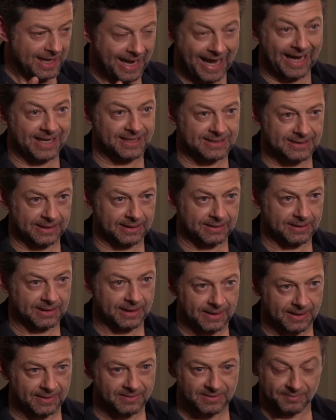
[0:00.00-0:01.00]
acting?
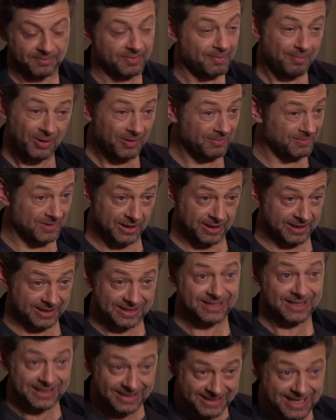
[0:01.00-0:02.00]
The bottom line
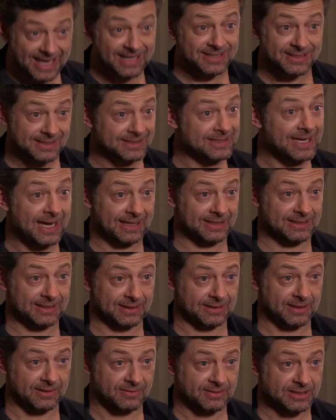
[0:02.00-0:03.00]
is, yes, it's
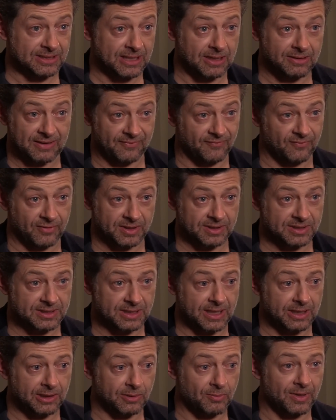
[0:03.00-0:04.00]
acting. There is no
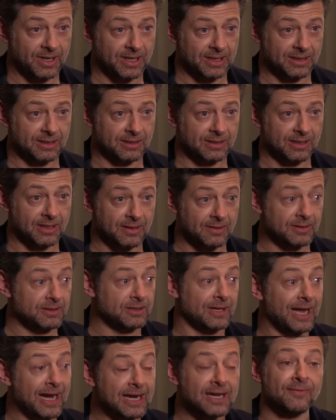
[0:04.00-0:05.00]
difference, and the way that, that
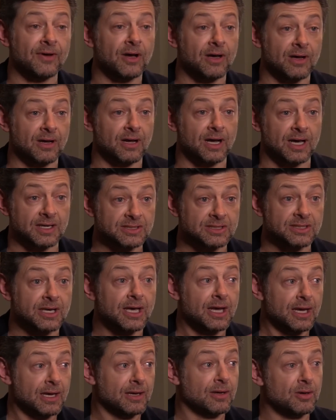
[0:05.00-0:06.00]
you, any of our, us
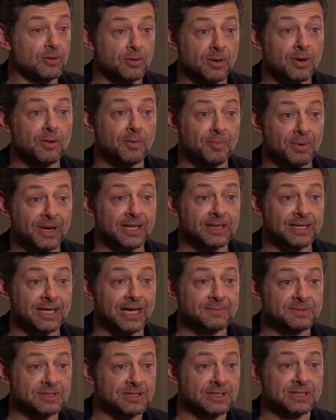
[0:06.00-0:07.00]
who, who are playing
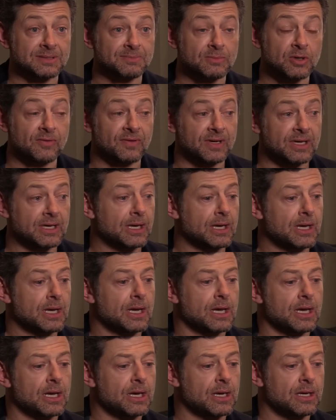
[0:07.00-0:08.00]
the apes in this movie,
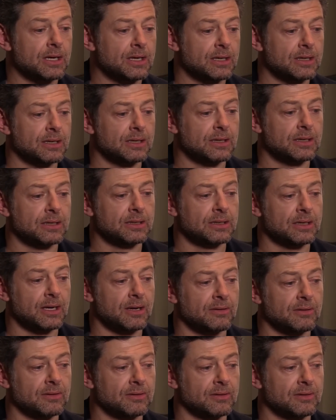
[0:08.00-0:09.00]
uh, you
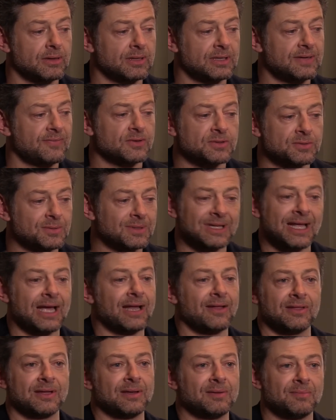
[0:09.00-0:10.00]
know, the difference between
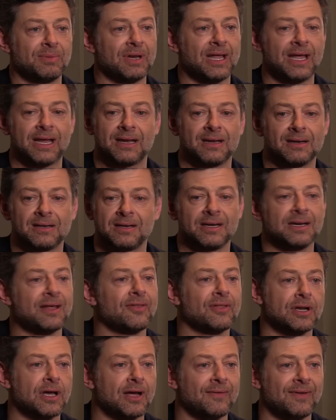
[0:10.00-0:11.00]
that and then playing an,
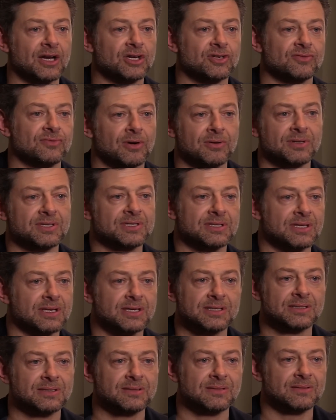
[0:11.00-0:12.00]
another live-action role is,
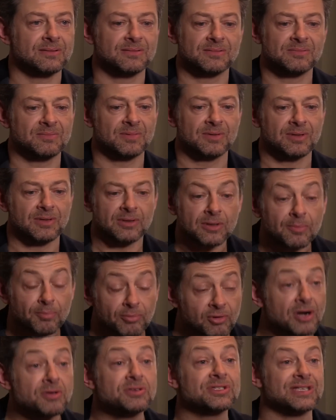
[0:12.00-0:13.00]
is the
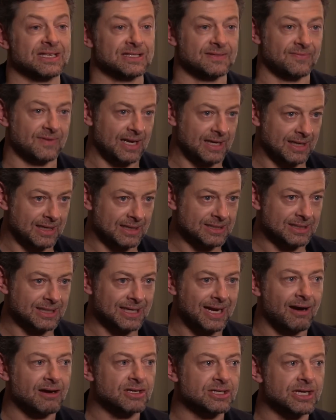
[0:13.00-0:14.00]
process of getting into the
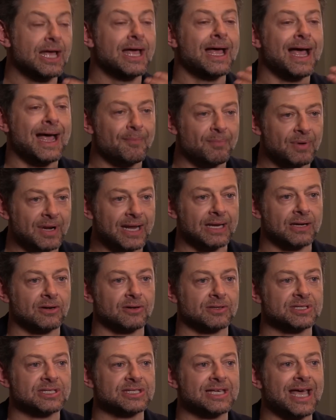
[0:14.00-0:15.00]
character and playing
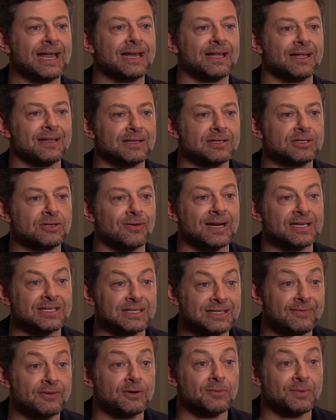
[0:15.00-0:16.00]
it on set, and the
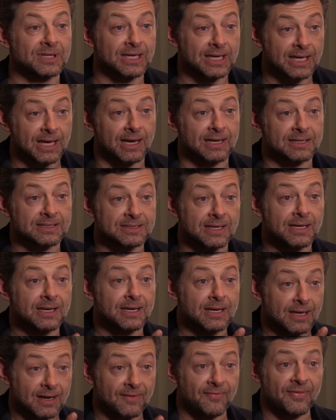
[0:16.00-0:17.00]
director living with the cut
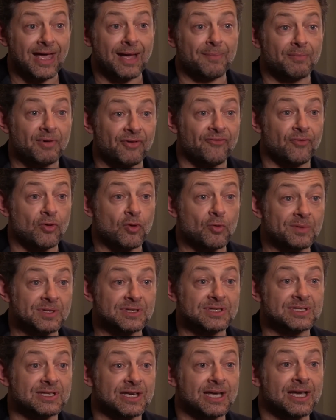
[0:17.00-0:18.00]
of that
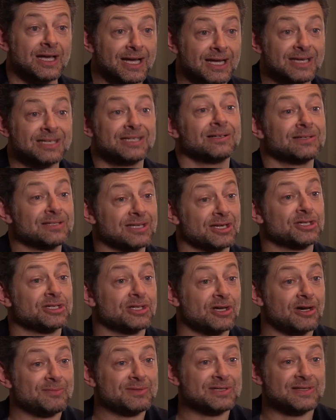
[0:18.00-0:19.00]
performance until such
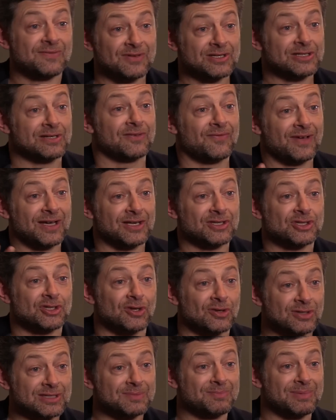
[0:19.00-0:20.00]
time as the visual effects
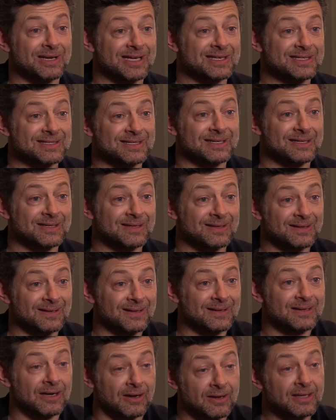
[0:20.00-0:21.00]
shot is placed. And
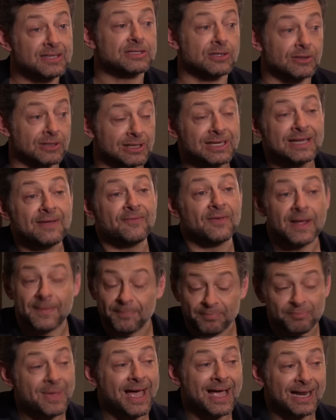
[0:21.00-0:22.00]
it, you know, he's got to
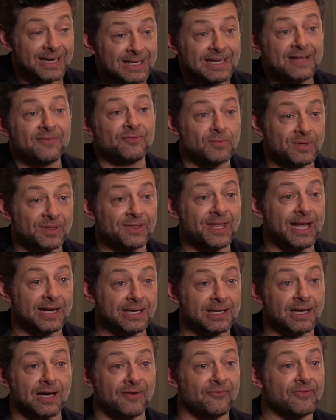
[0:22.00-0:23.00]
live. Matt lived with
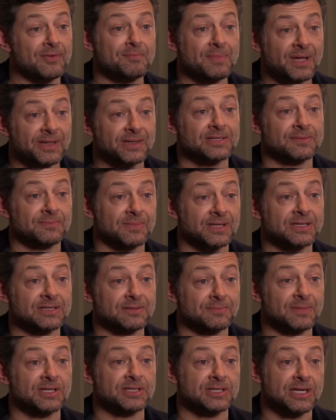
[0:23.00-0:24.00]
that cut for months and
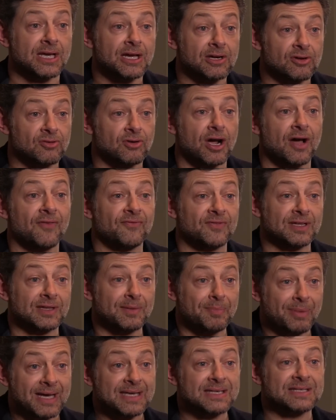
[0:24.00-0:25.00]
months and months, mm-hmm. crafting
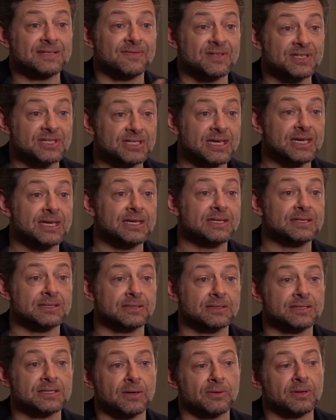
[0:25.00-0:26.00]
the pace of the scenes
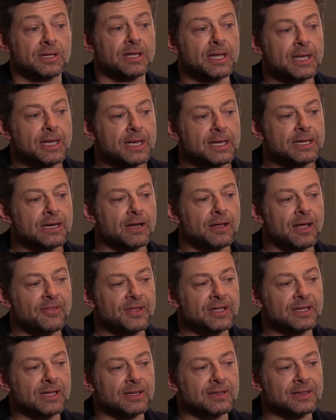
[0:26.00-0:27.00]
and so on. You know, I
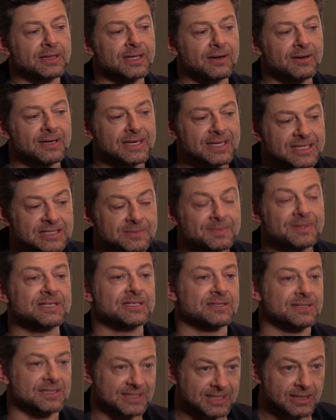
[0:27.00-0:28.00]
think there needs to be
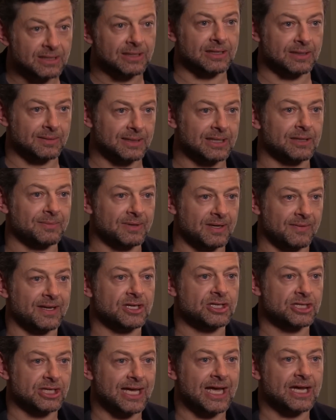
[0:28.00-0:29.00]
still a little bit of
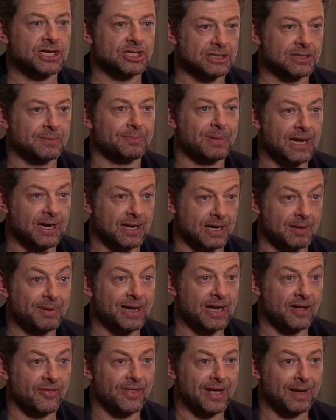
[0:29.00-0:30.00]
education about
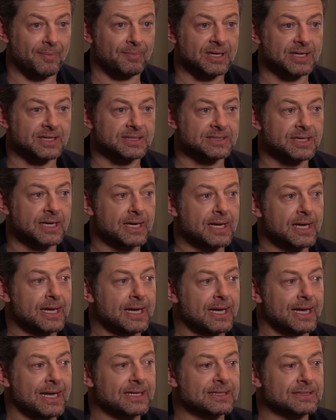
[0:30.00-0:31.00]
about that, because
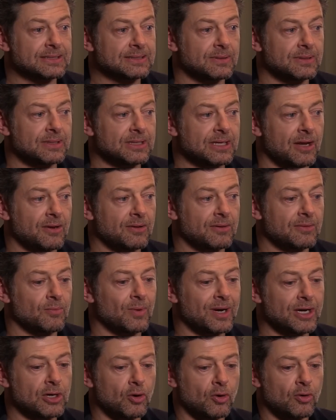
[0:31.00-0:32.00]
it's, you know,
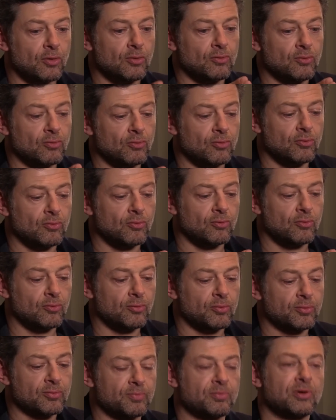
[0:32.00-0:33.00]
we're not
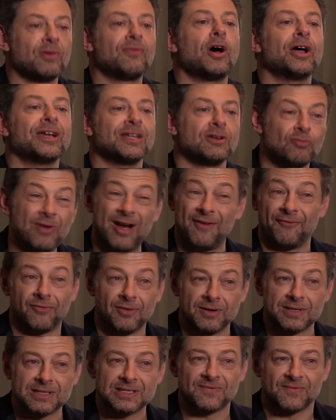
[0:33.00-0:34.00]
providing
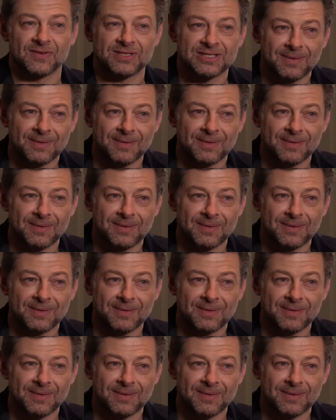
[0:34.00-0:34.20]
reference for